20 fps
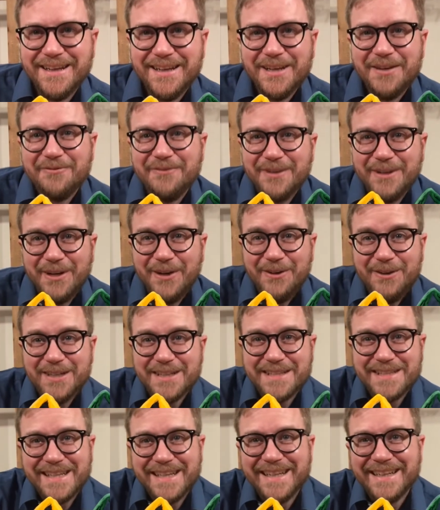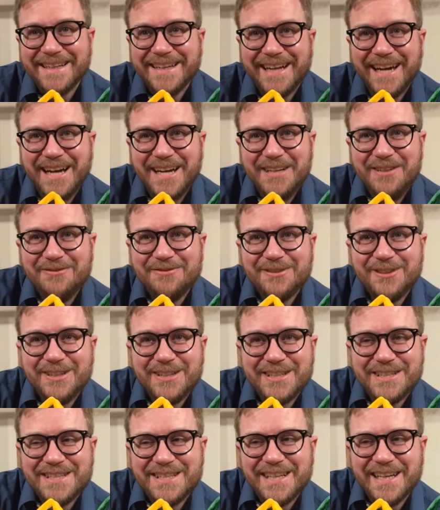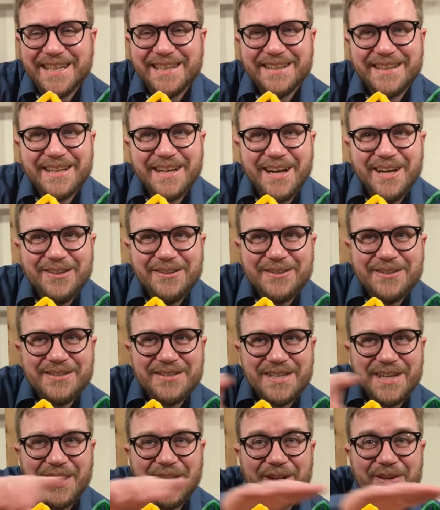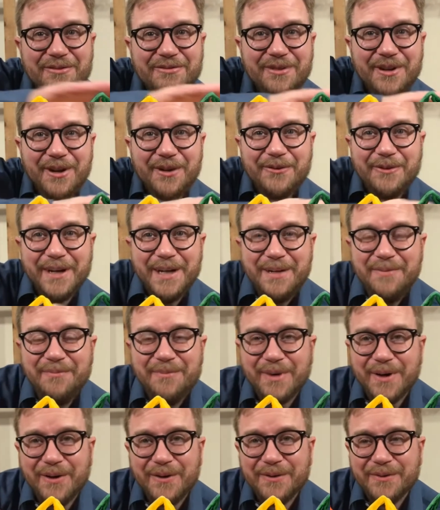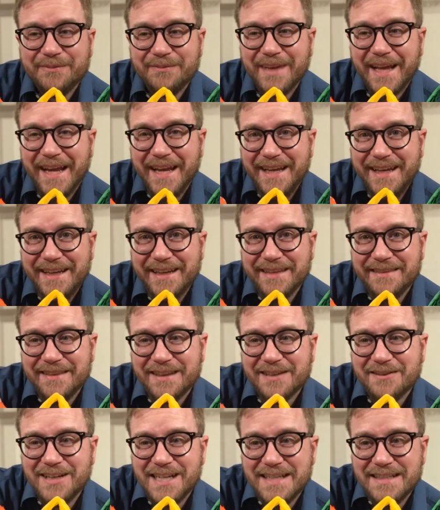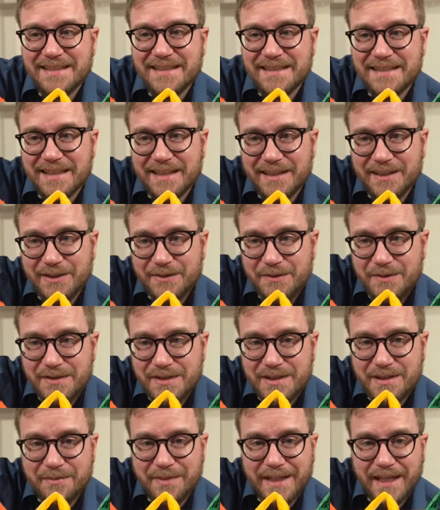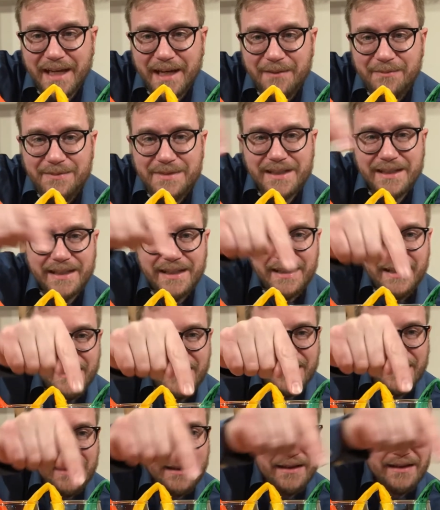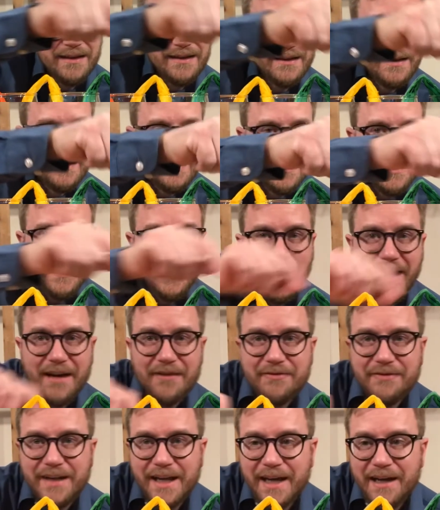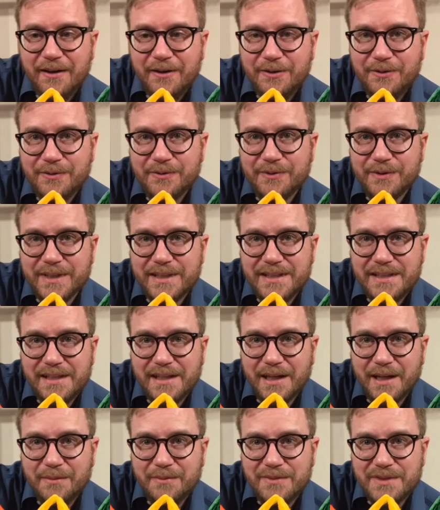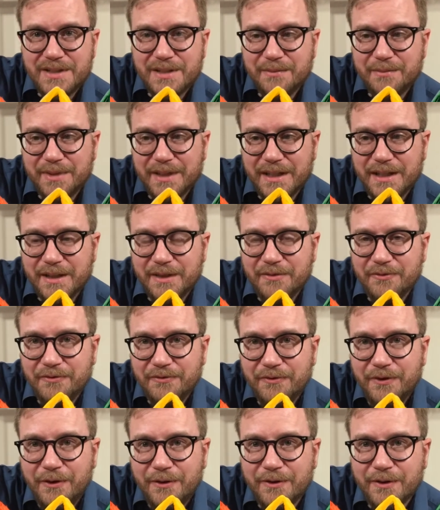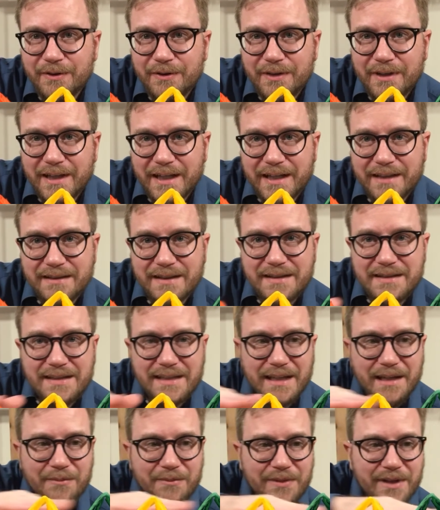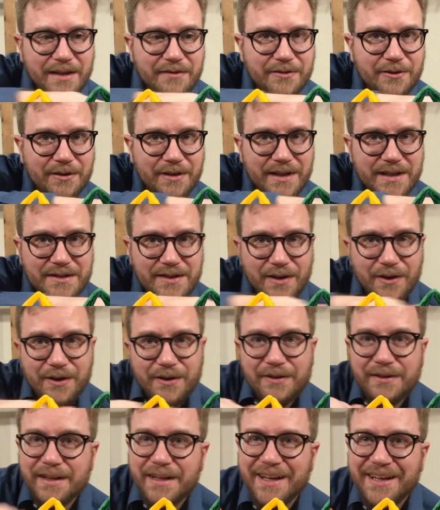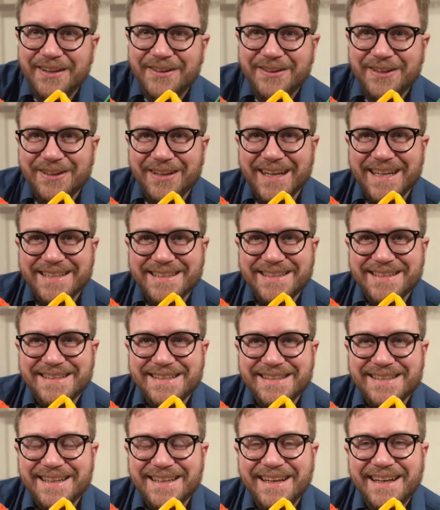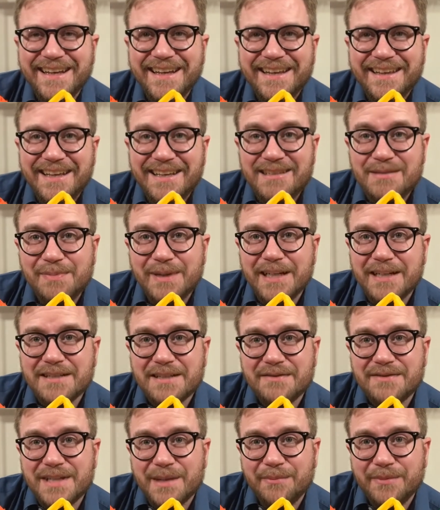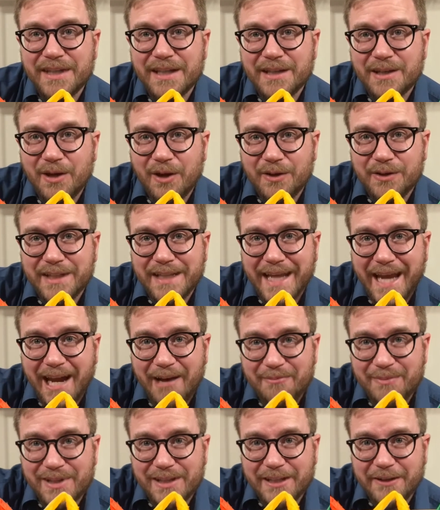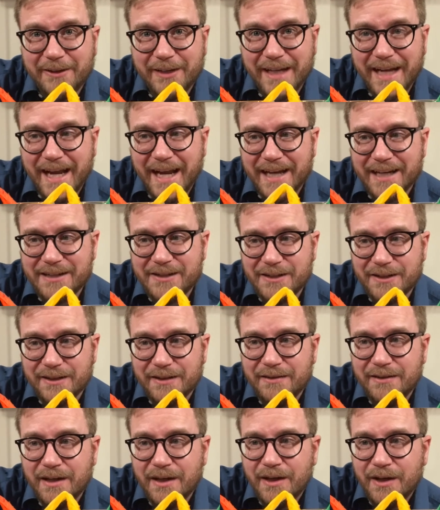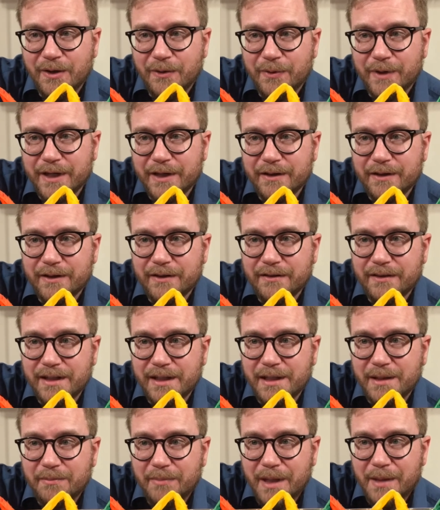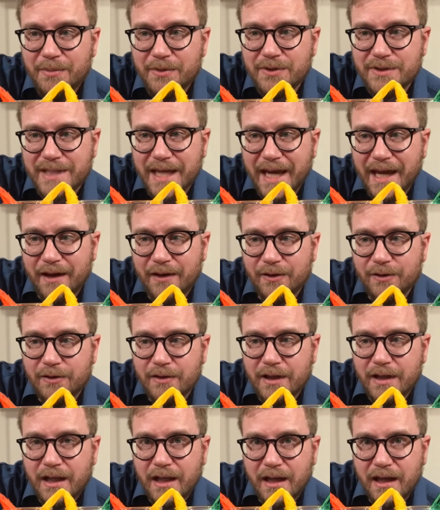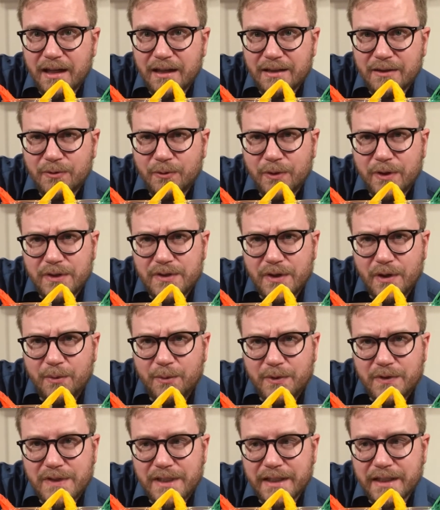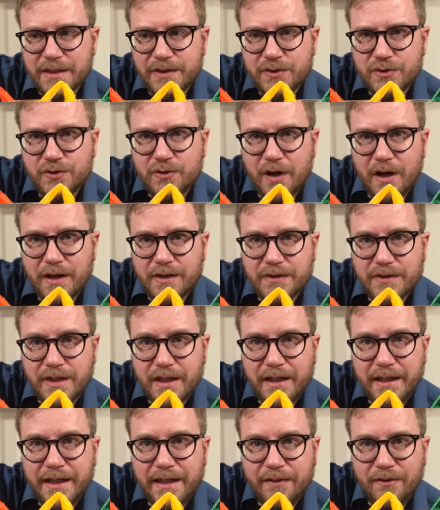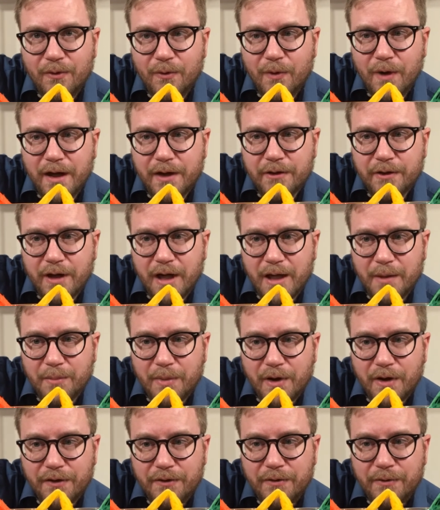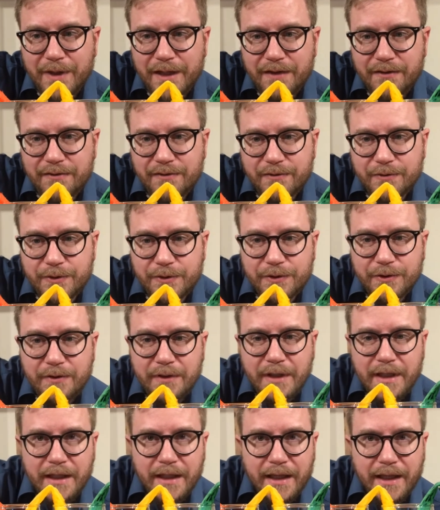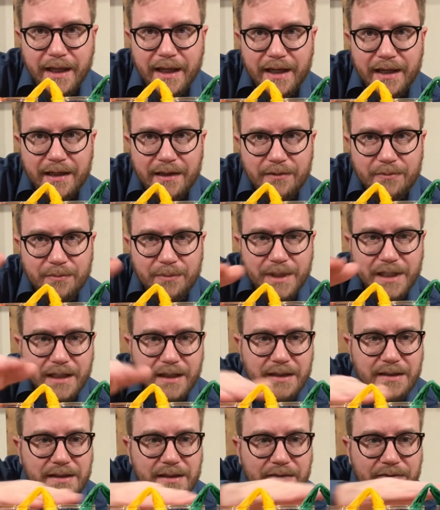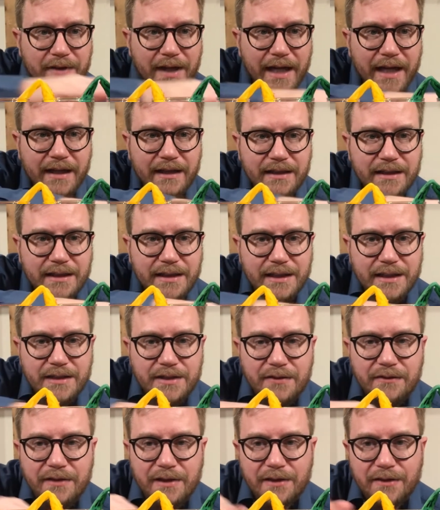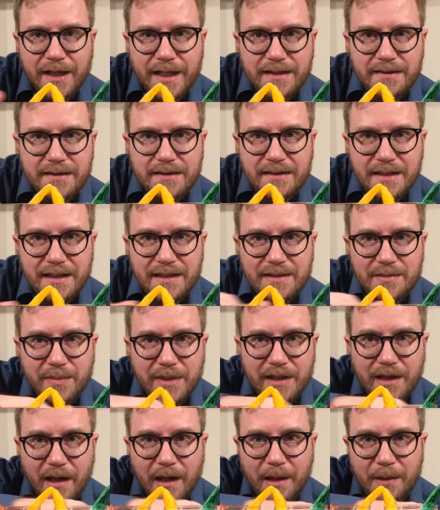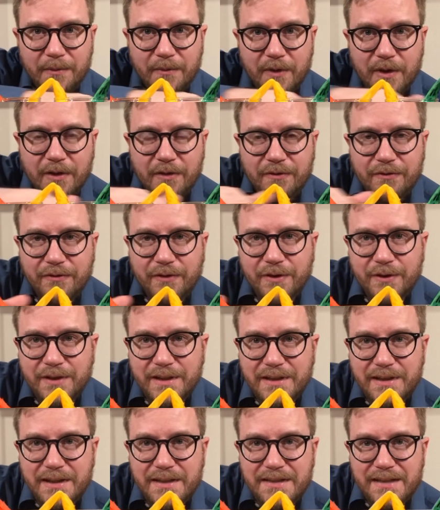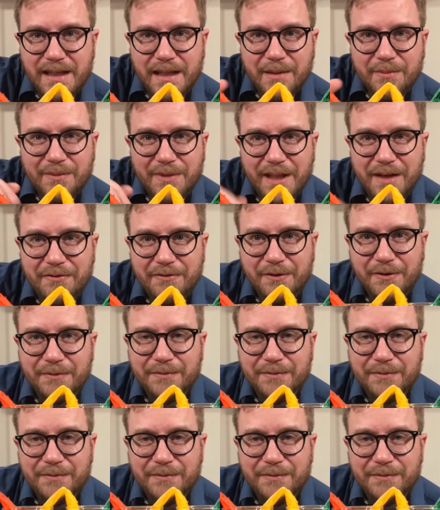You notice it kind of looks like the colors of a rainbow. And the glasses that used to be empty have now risen up to be full at the same level as all the other glasses. That's because of something called capillary action, where the paper towel uh, works almost like a straw, sucking the water up all the way through. And because of that, each of the glasses has become full at the same level.